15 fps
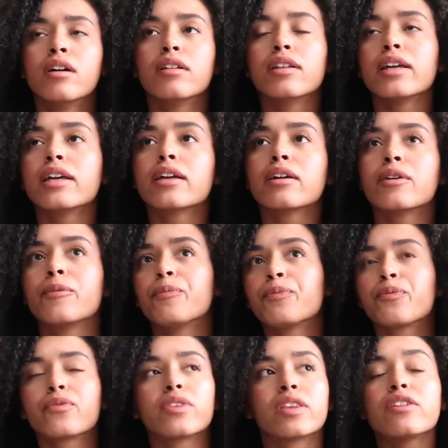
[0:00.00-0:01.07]
like,
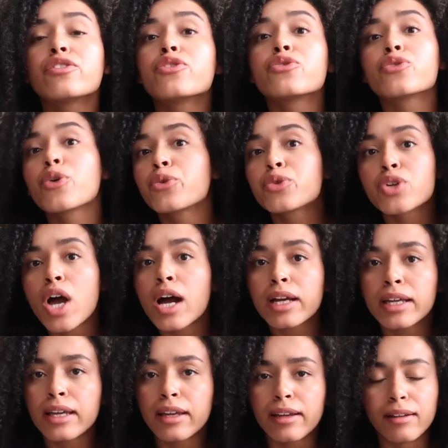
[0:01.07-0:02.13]
this is so
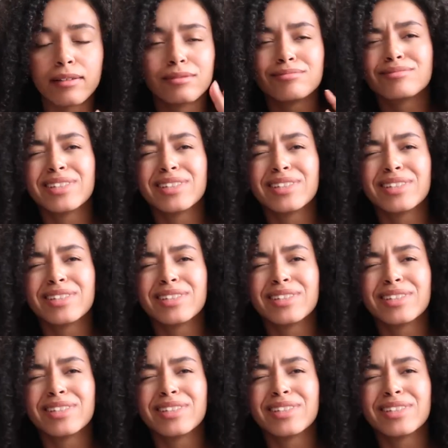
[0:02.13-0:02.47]
shocking.